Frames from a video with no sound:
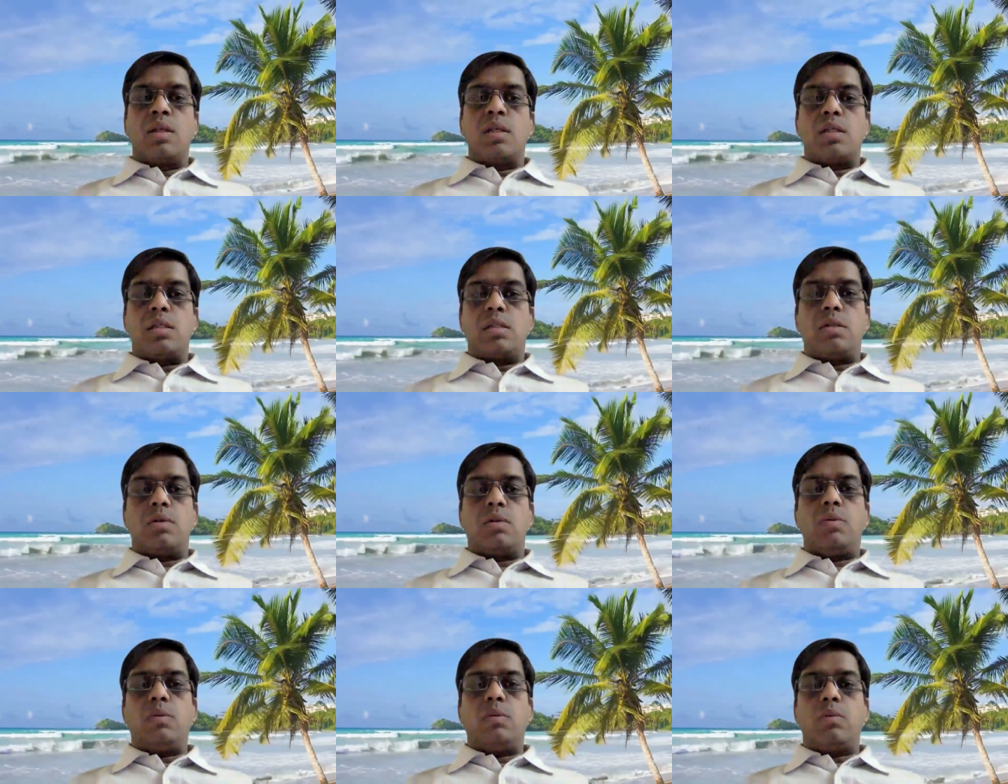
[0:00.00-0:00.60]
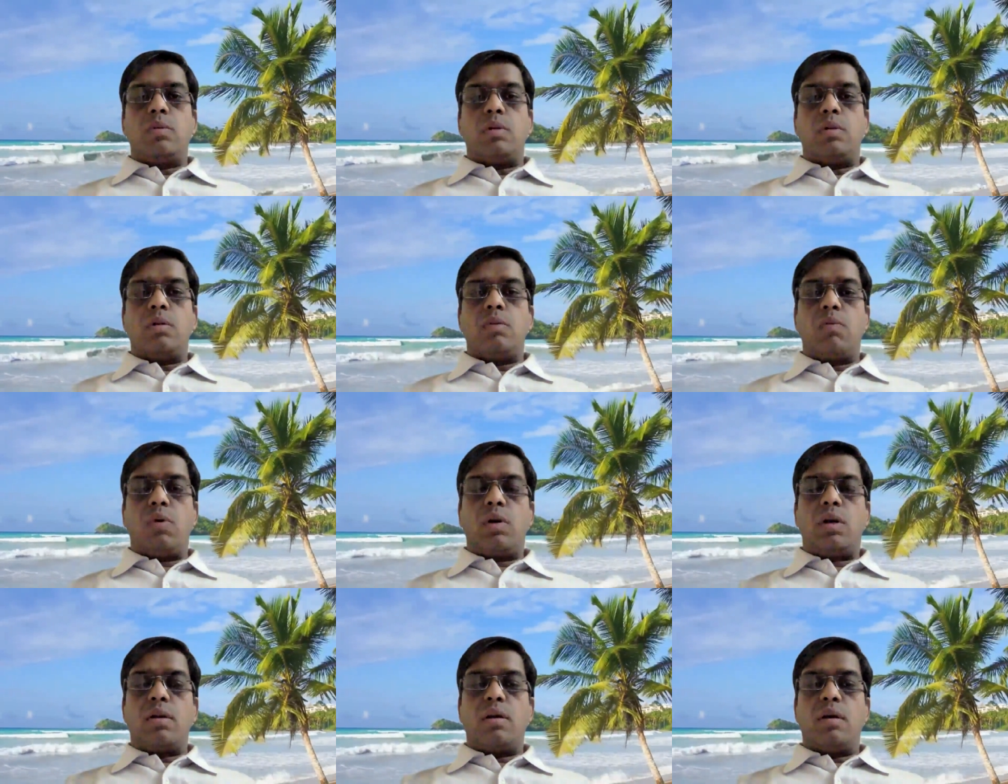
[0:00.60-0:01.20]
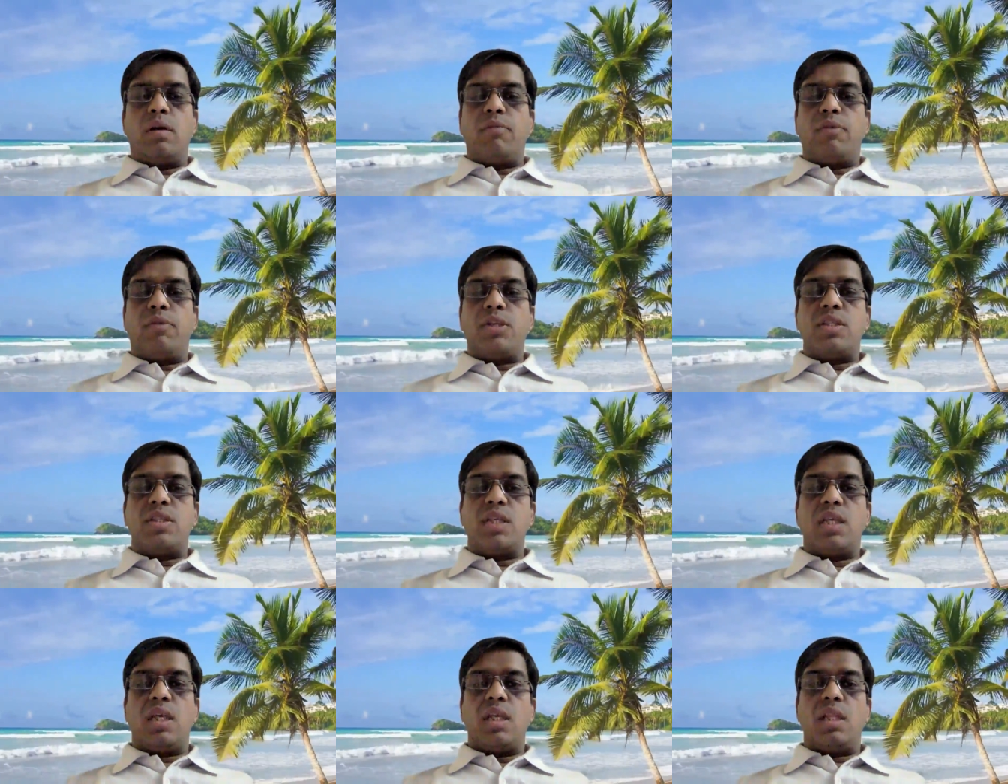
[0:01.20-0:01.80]
So what we
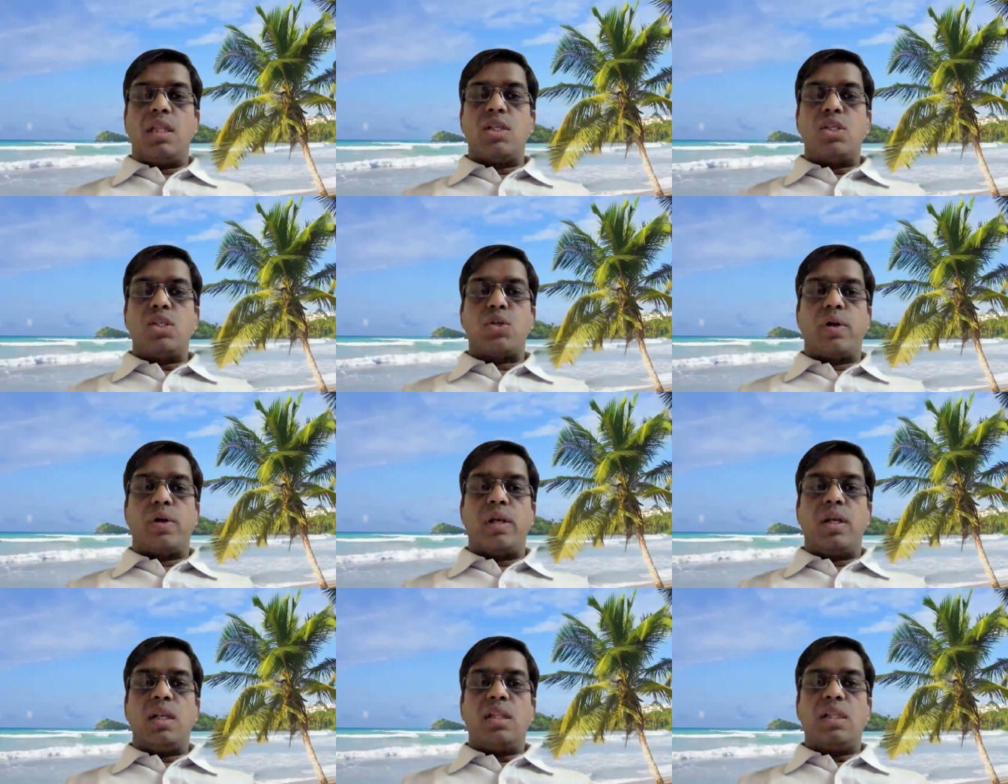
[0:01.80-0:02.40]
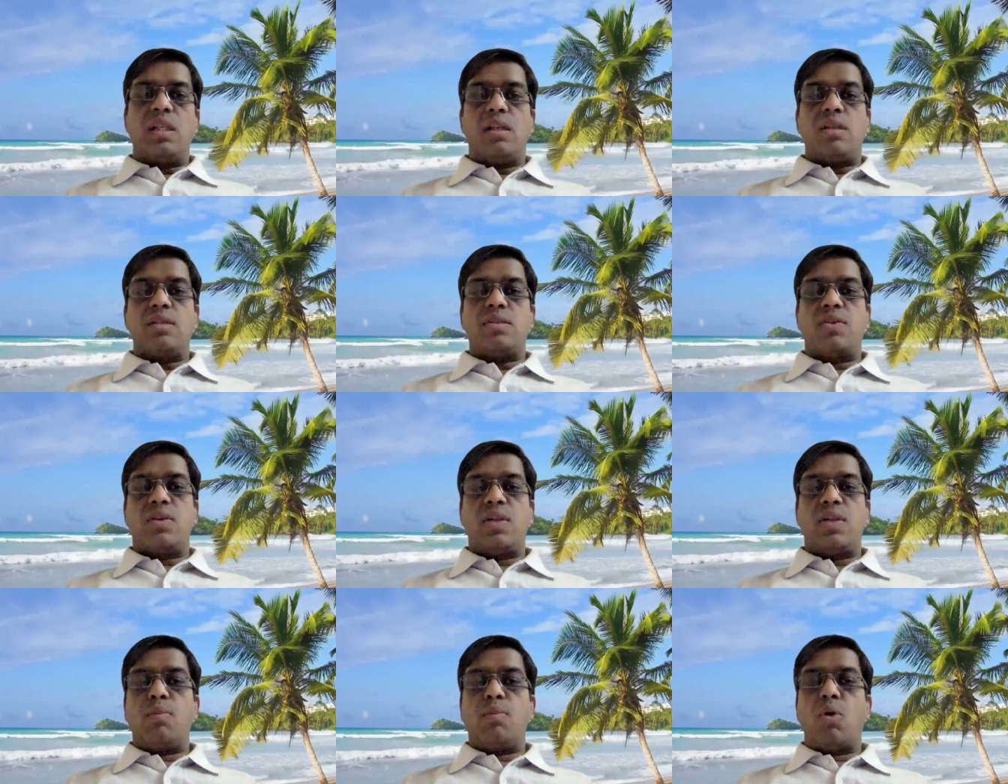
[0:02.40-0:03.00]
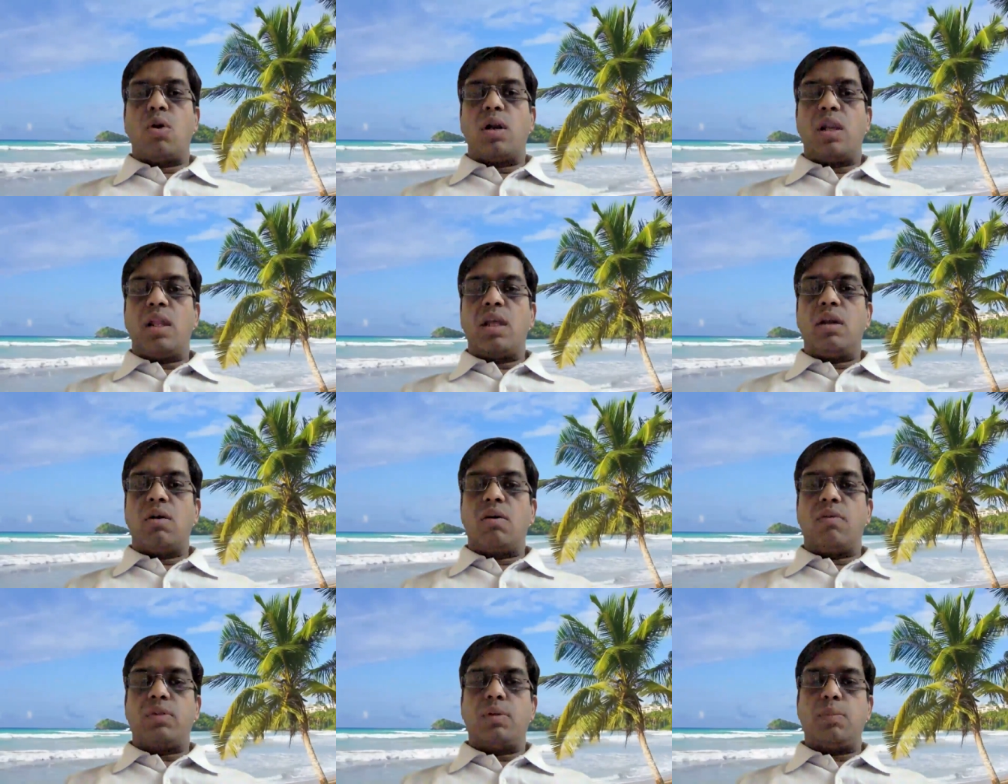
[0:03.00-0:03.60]
see in the joint, there is remodeling
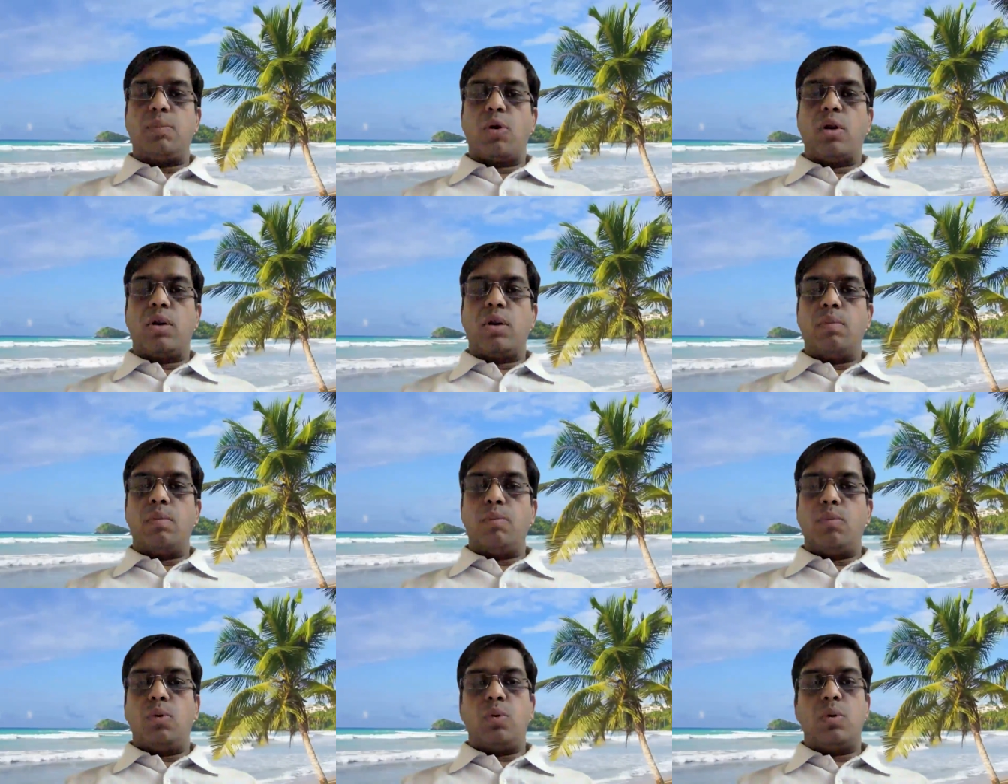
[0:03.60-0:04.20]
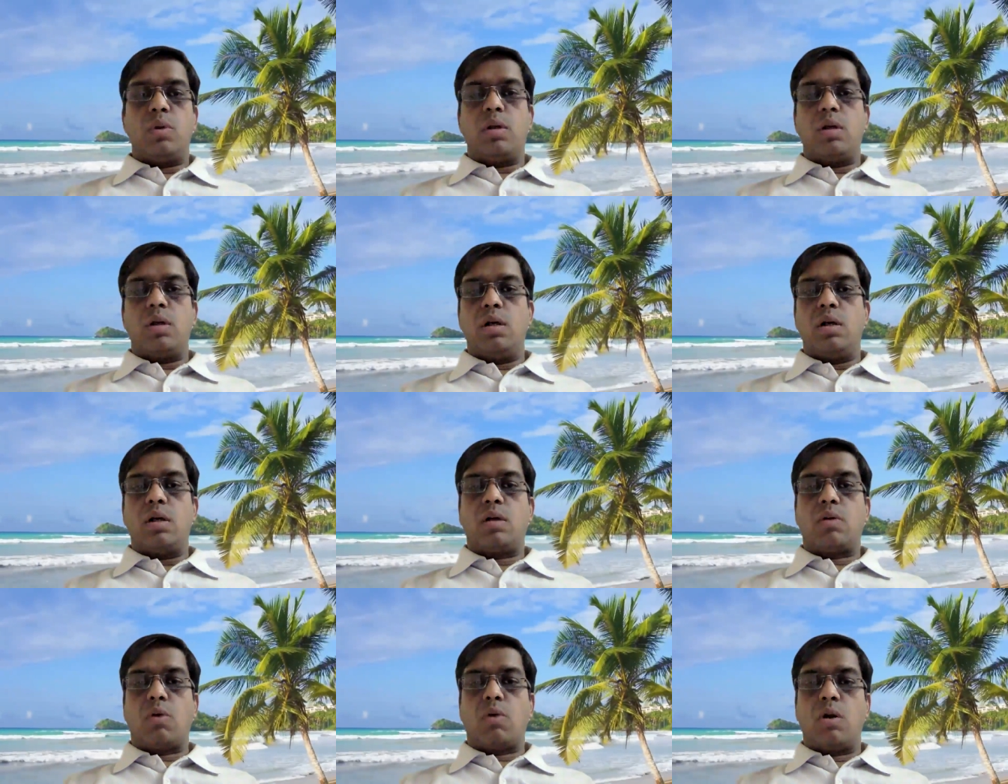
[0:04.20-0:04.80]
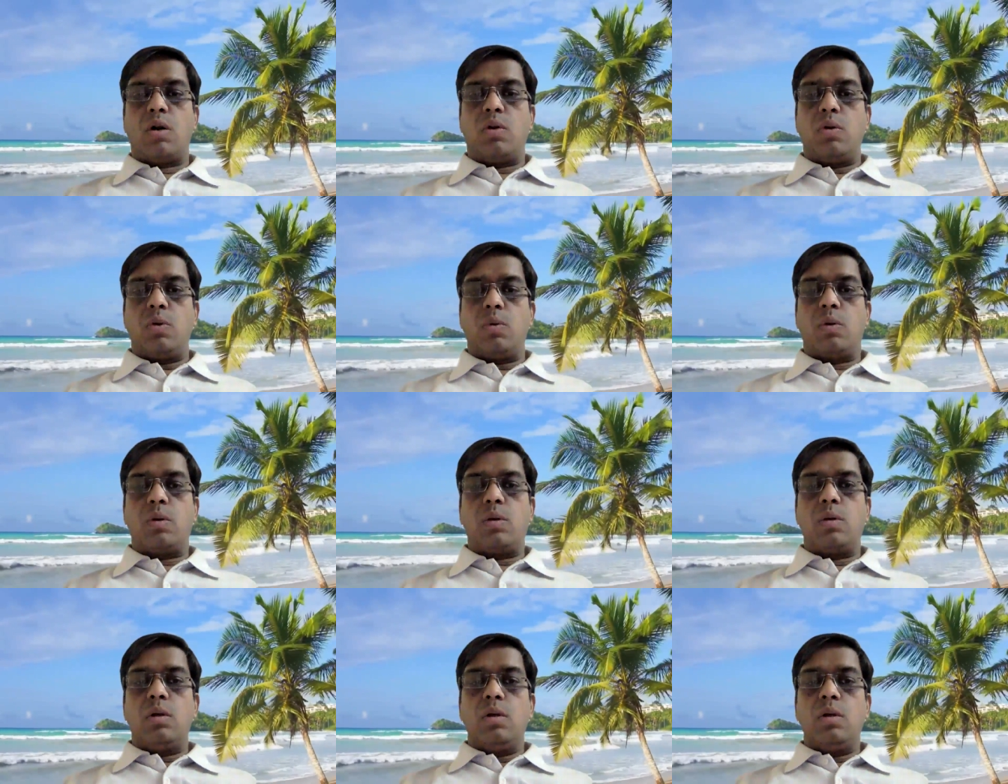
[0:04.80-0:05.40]
of the bone contour.